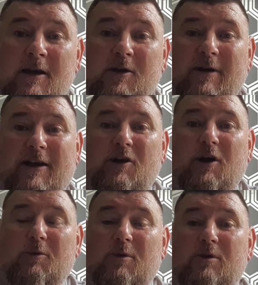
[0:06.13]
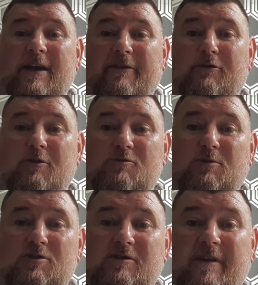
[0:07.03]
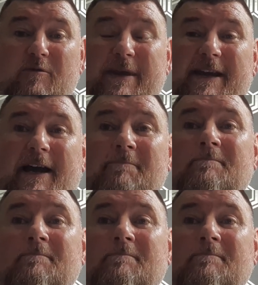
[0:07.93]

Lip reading: crack on and we'll get through as much of it as we can.